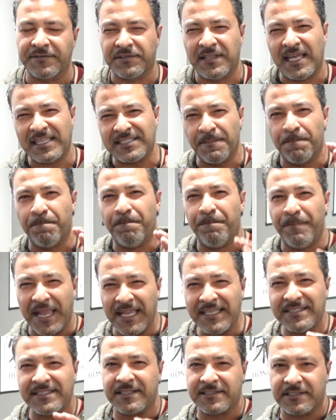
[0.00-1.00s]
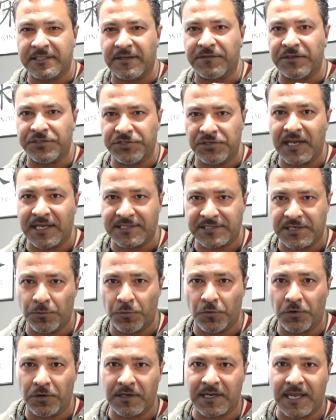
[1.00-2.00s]
So that's some basic stuff that you guys can
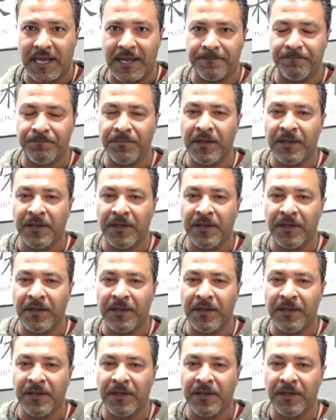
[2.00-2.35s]
work on.